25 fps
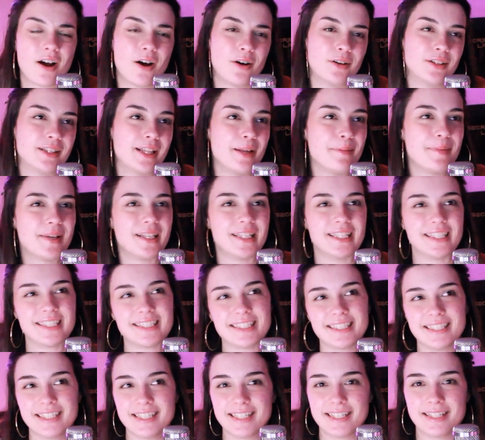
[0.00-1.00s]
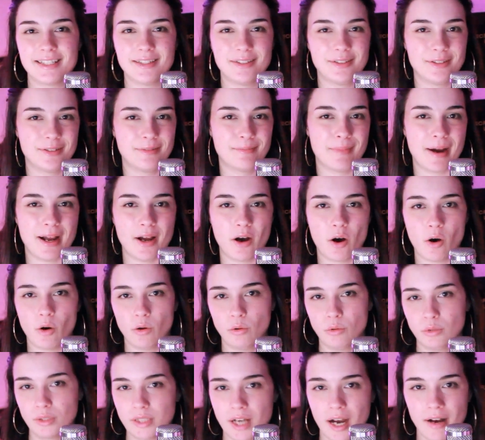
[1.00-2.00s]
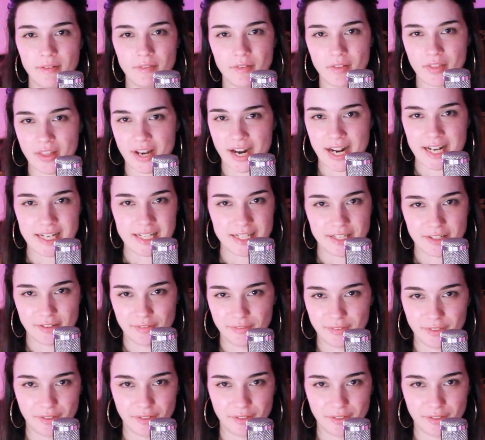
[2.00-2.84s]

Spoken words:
oh, let me listen to my old cover that I did of